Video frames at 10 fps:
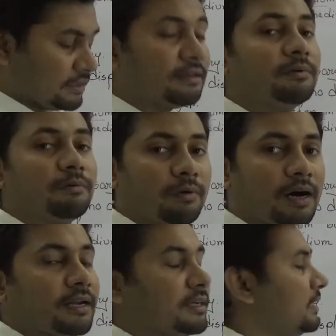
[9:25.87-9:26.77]
Number
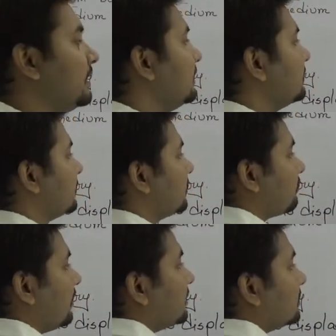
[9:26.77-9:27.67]
one is a
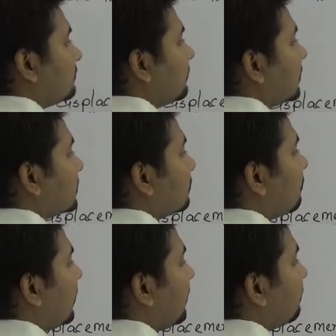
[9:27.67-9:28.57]
transverse
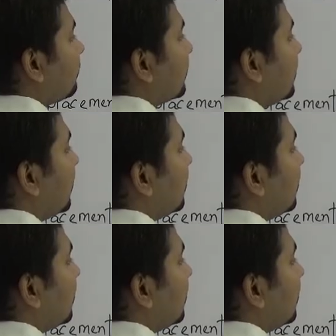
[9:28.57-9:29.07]
wave.